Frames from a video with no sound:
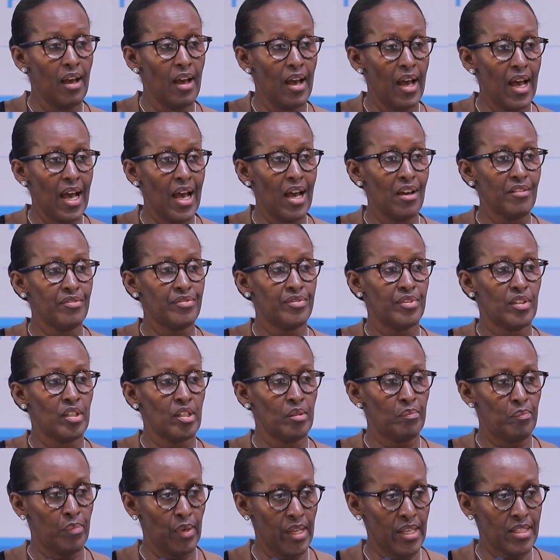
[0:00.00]
have
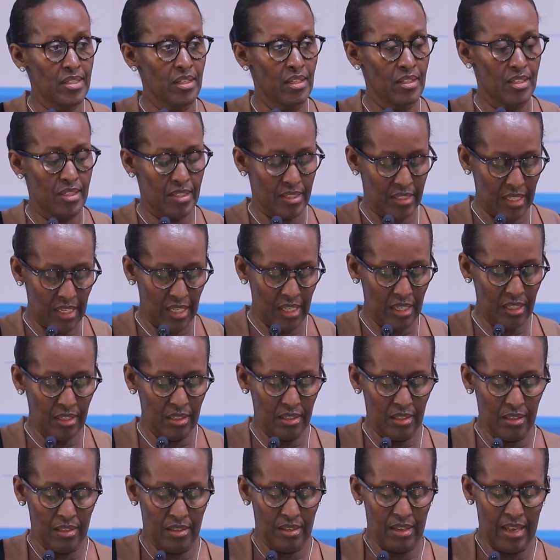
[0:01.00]
a pleasant
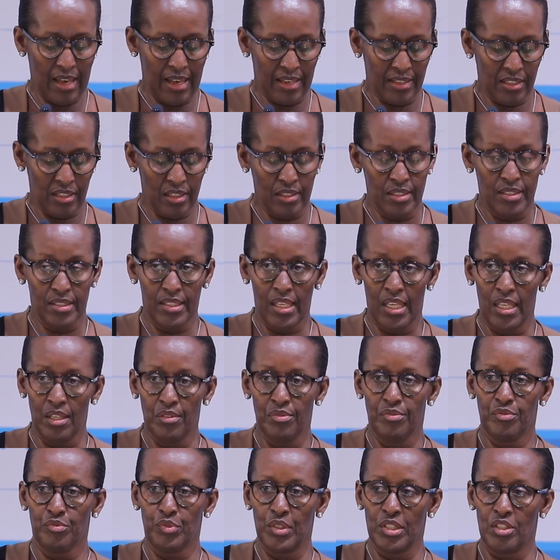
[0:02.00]
stay and a
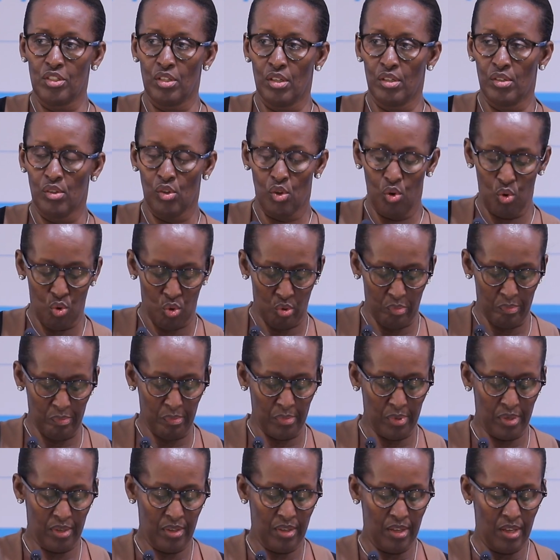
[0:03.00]
safe return
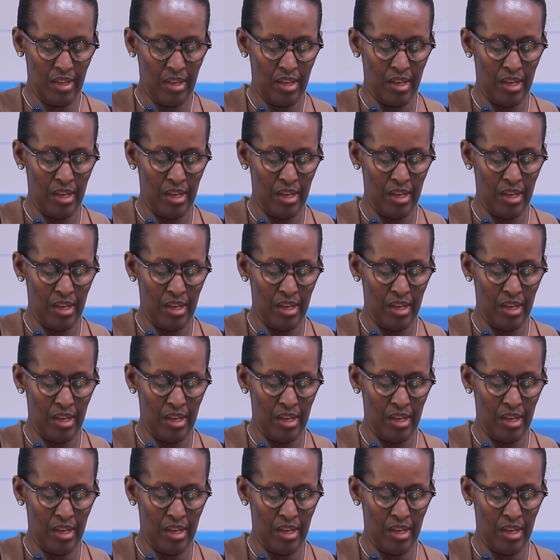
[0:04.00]
home.